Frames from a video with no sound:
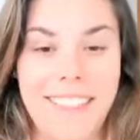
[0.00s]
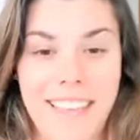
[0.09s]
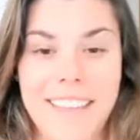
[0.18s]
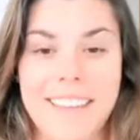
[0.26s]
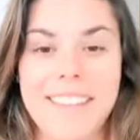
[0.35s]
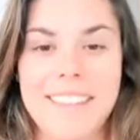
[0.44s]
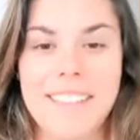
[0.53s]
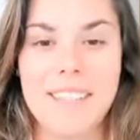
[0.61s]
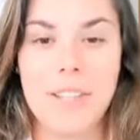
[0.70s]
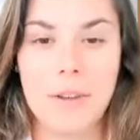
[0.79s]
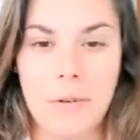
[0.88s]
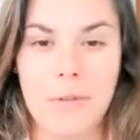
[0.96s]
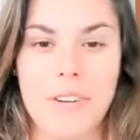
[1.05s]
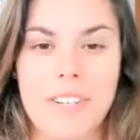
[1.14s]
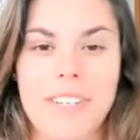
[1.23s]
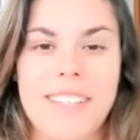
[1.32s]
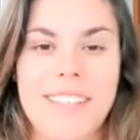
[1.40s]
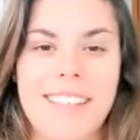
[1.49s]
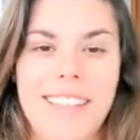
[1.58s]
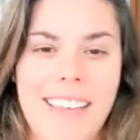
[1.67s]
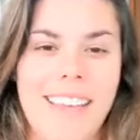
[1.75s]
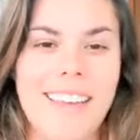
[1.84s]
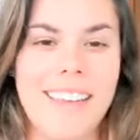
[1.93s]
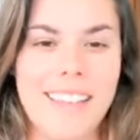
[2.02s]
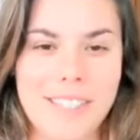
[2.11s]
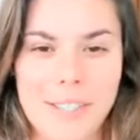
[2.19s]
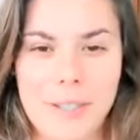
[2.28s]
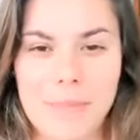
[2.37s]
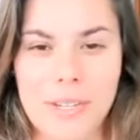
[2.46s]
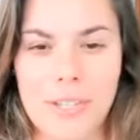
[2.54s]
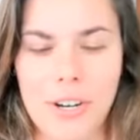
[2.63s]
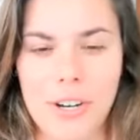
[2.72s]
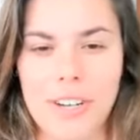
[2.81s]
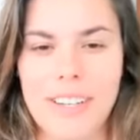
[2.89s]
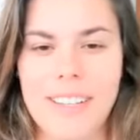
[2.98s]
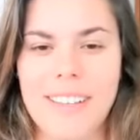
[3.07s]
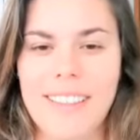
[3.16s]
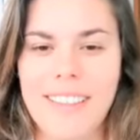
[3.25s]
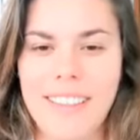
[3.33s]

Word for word: that is the course that needs to be charted